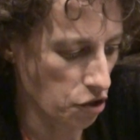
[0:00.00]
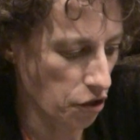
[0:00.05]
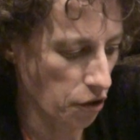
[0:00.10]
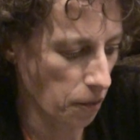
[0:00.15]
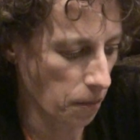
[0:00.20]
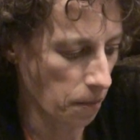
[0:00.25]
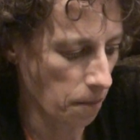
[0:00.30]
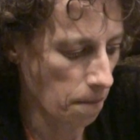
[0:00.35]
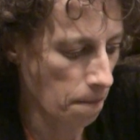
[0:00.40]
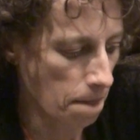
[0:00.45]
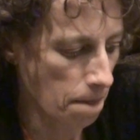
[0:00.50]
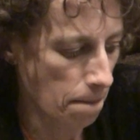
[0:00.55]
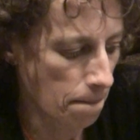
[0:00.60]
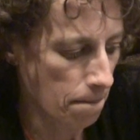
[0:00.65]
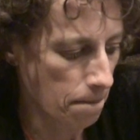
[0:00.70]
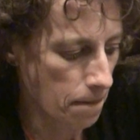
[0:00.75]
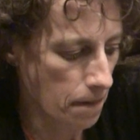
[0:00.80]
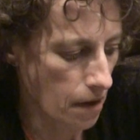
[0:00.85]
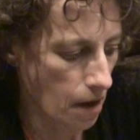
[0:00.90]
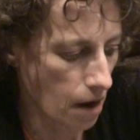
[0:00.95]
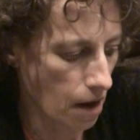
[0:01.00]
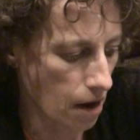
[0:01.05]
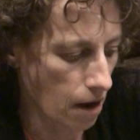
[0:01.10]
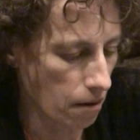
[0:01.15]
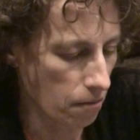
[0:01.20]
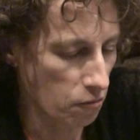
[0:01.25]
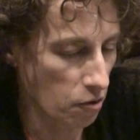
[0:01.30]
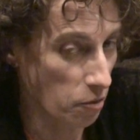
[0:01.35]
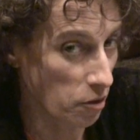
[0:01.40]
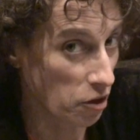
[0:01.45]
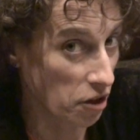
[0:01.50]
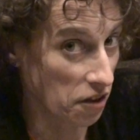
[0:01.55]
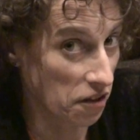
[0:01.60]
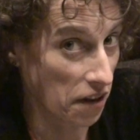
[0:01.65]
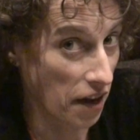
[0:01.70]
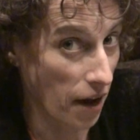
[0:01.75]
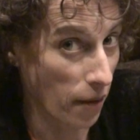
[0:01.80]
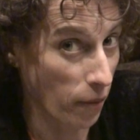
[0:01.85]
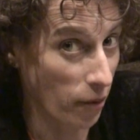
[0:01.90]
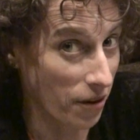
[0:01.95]
Sure. Let me look at
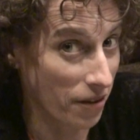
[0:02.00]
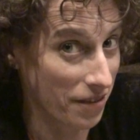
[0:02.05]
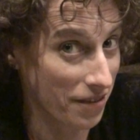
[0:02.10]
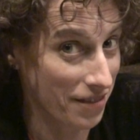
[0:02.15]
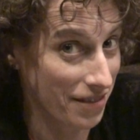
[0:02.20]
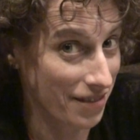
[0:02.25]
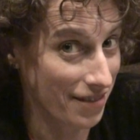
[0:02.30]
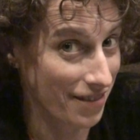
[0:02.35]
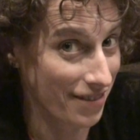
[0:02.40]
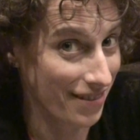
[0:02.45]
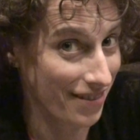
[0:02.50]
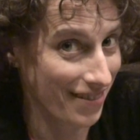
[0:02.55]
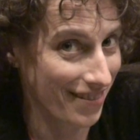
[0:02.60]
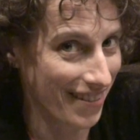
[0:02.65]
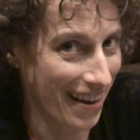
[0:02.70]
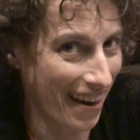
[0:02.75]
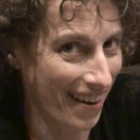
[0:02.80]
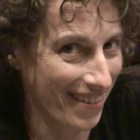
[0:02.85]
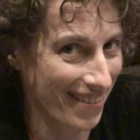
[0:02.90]
the camera. Yeah.